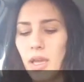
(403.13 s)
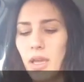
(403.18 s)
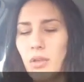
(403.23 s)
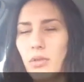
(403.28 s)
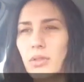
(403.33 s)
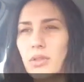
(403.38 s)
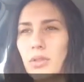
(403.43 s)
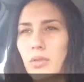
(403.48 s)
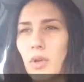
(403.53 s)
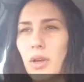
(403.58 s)
It
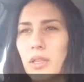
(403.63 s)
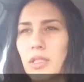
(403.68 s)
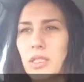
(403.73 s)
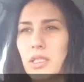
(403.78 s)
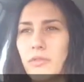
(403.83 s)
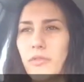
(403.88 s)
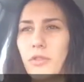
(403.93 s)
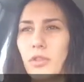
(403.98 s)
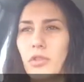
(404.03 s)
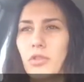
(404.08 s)
was quite
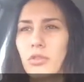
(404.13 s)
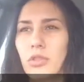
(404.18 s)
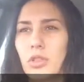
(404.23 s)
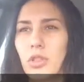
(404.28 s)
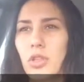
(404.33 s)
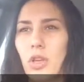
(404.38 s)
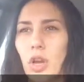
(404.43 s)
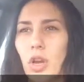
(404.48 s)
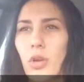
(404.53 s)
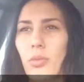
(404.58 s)
difficult
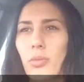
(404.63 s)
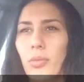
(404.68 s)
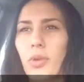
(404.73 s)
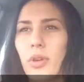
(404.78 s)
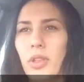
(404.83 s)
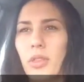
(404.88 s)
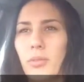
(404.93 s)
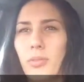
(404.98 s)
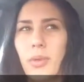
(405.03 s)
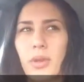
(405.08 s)
to cope
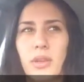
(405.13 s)
with,